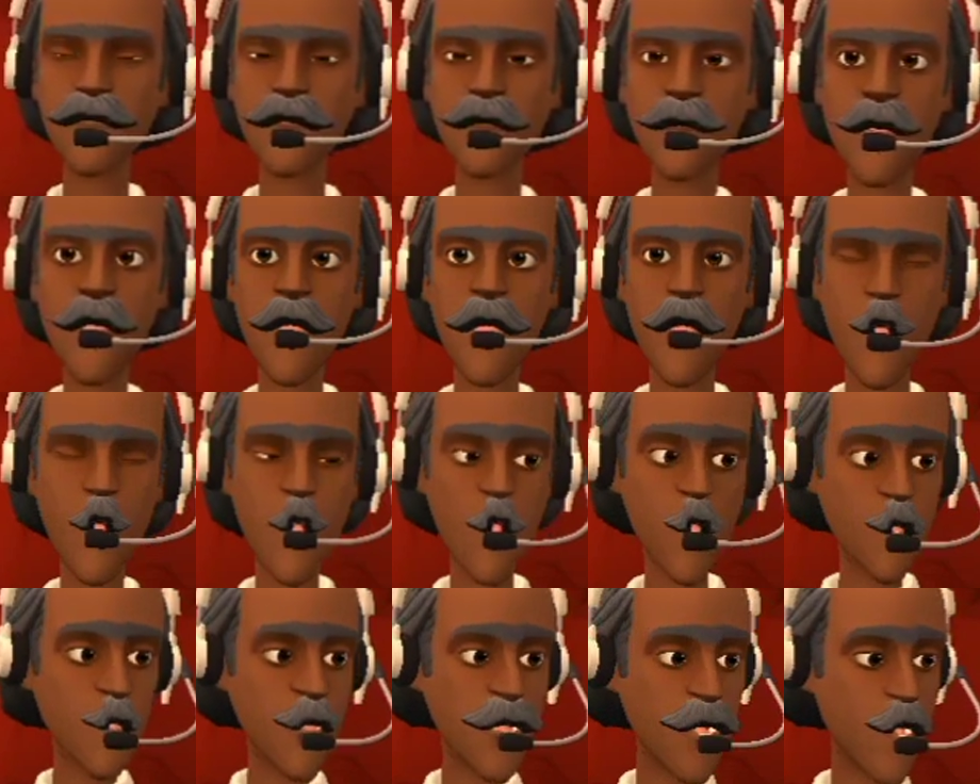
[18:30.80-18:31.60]

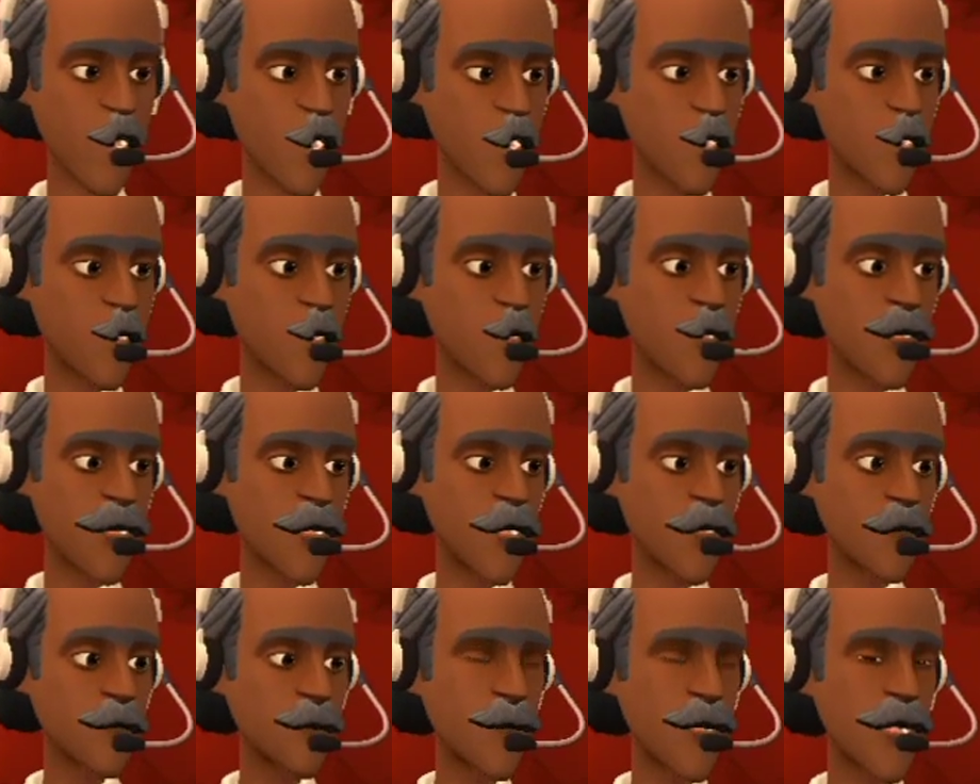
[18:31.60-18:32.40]
Because your
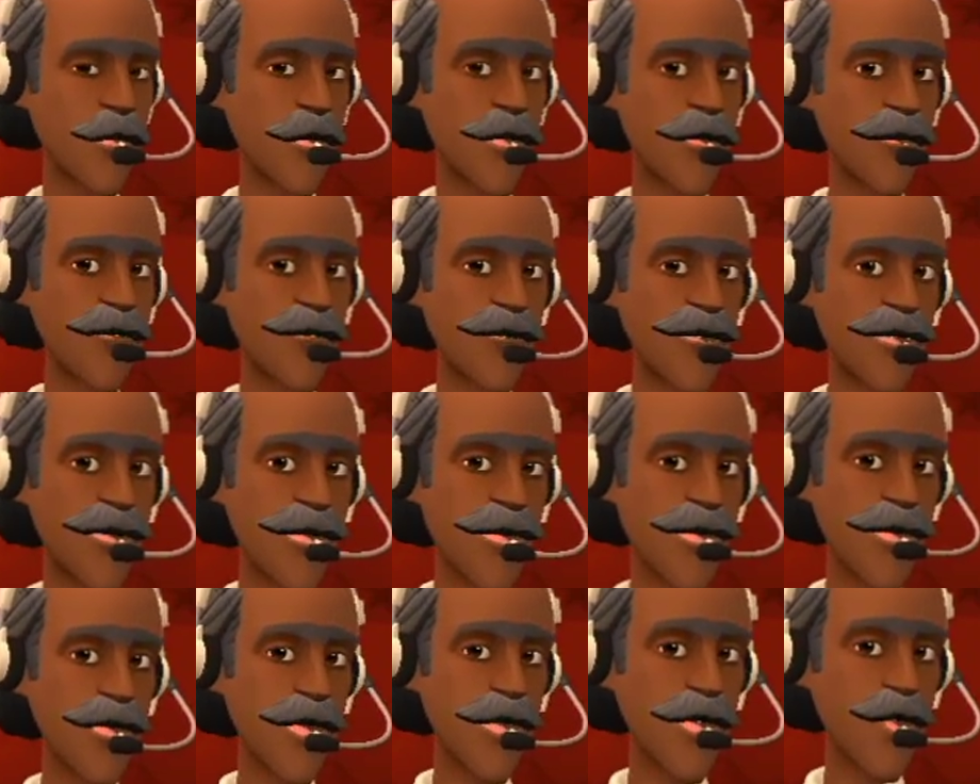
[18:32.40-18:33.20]
scalp is
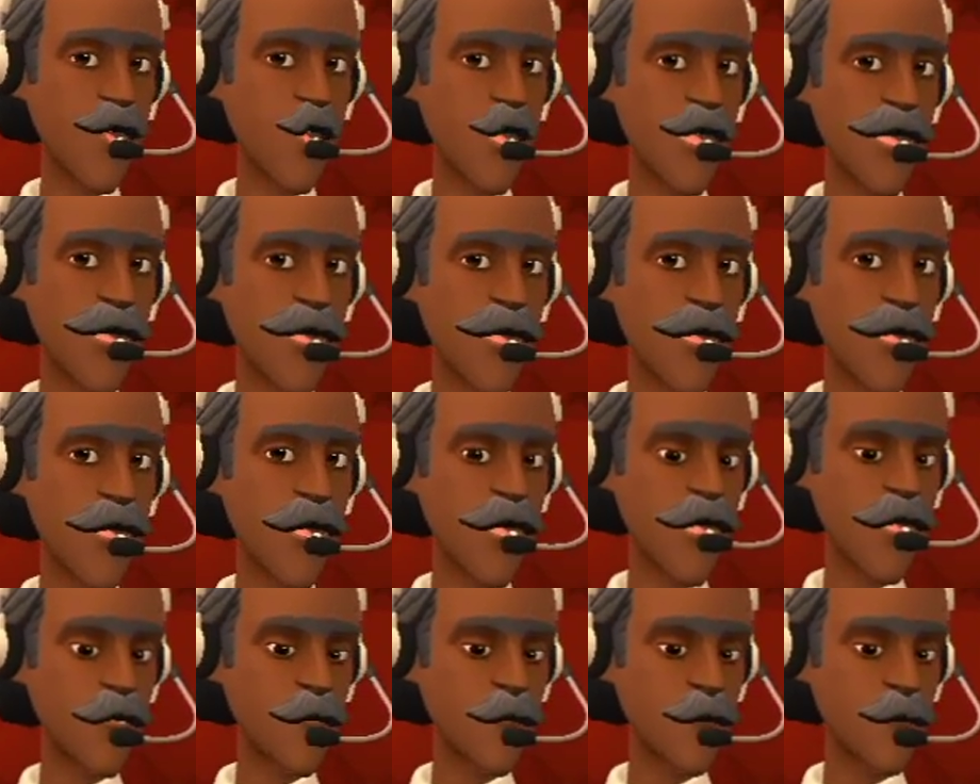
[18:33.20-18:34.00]
fucking
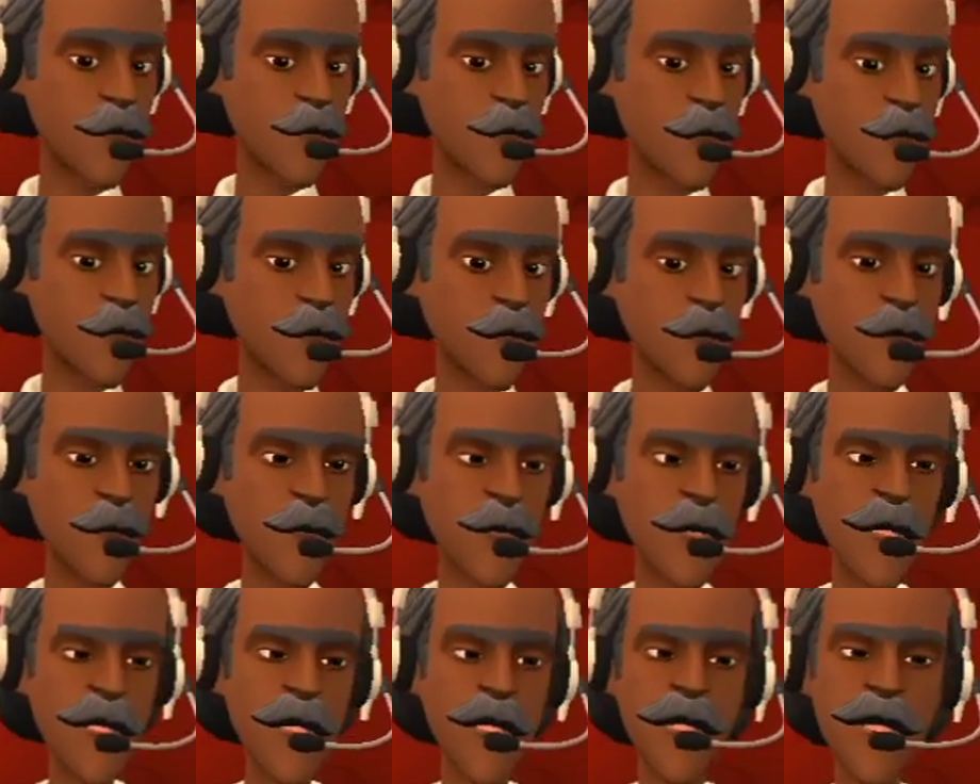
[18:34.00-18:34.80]
witchy.
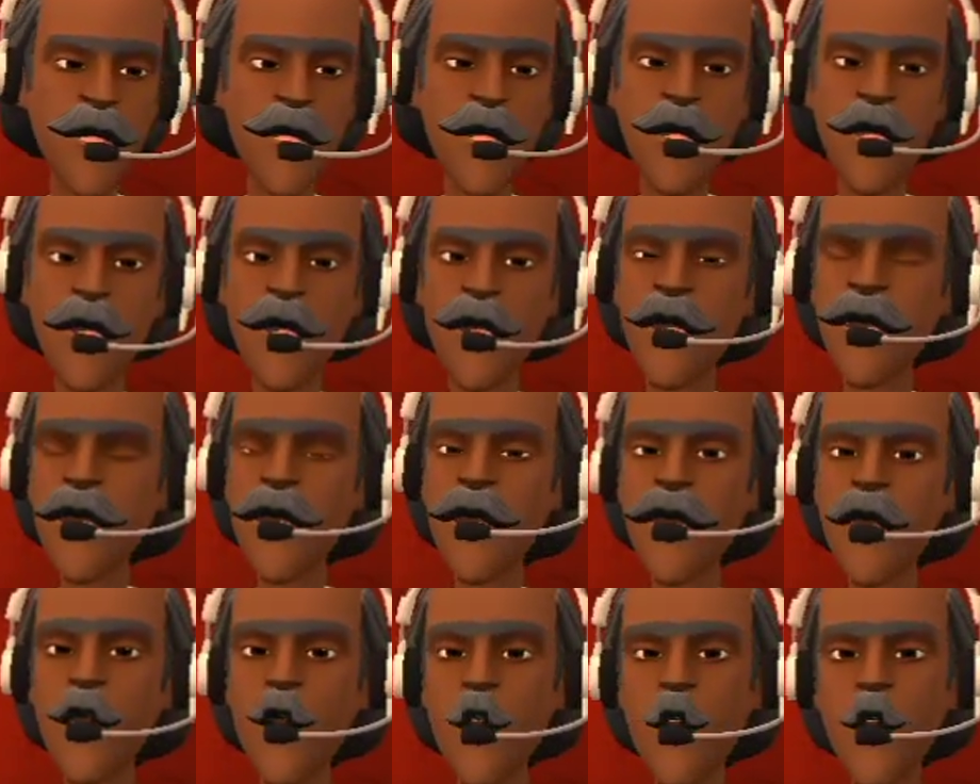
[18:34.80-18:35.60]
I heard
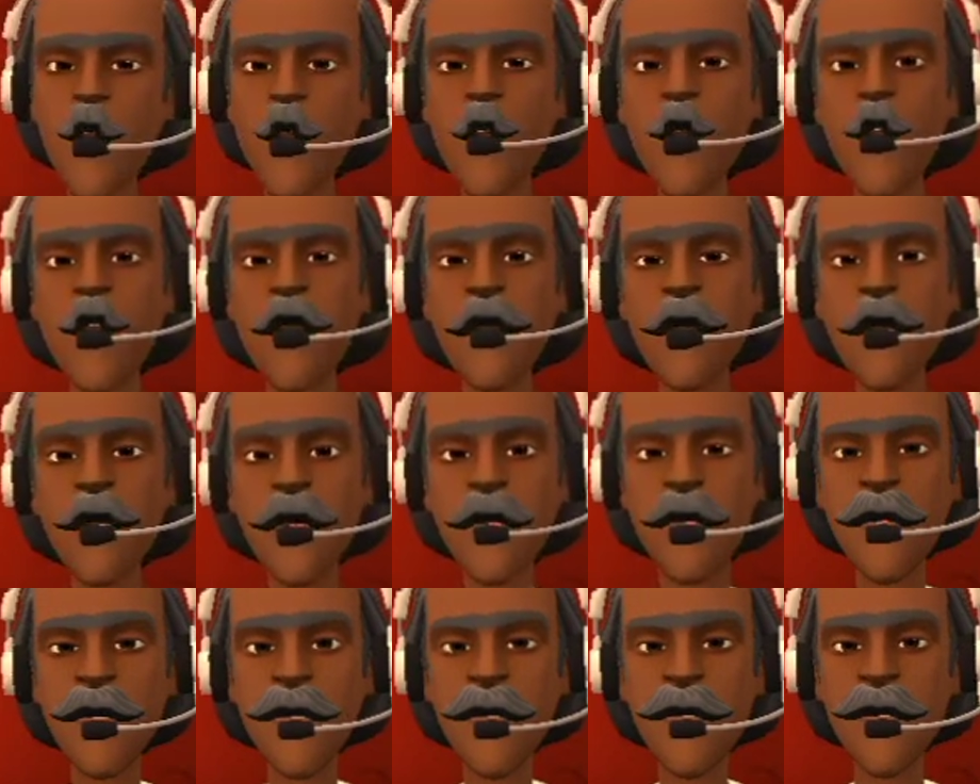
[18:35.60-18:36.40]
you
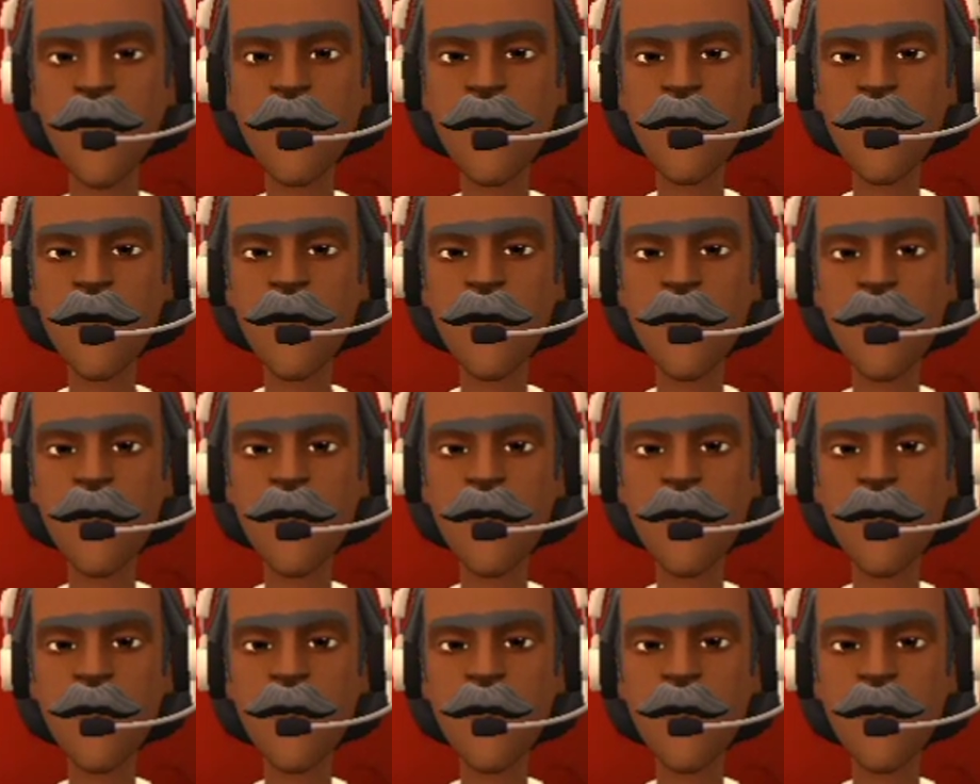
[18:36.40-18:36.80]
twice.